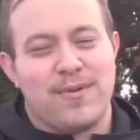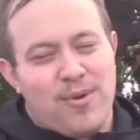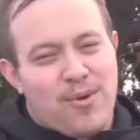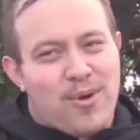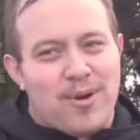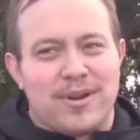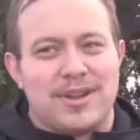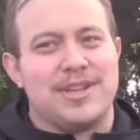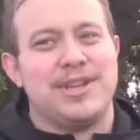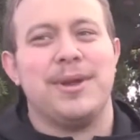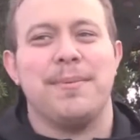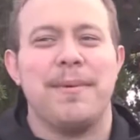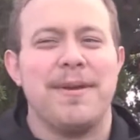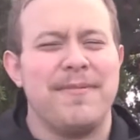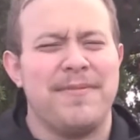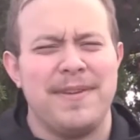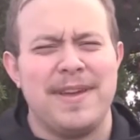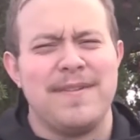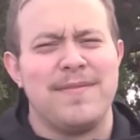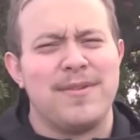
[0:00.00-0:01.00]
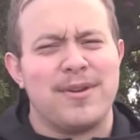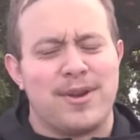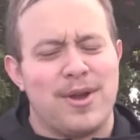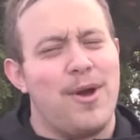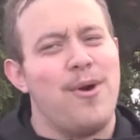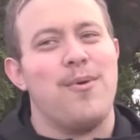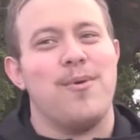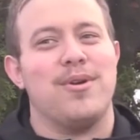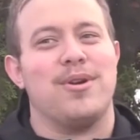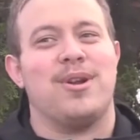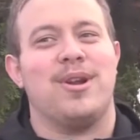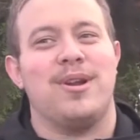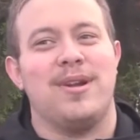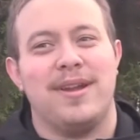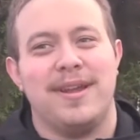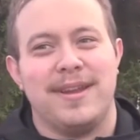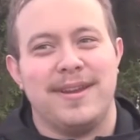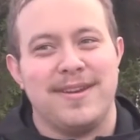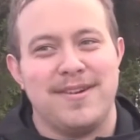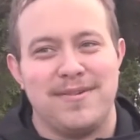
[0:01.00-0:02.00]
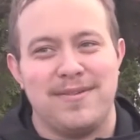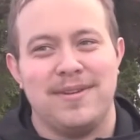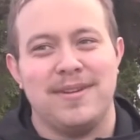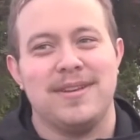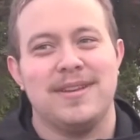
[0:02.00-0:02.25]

course, you're my favorite coworker, you know?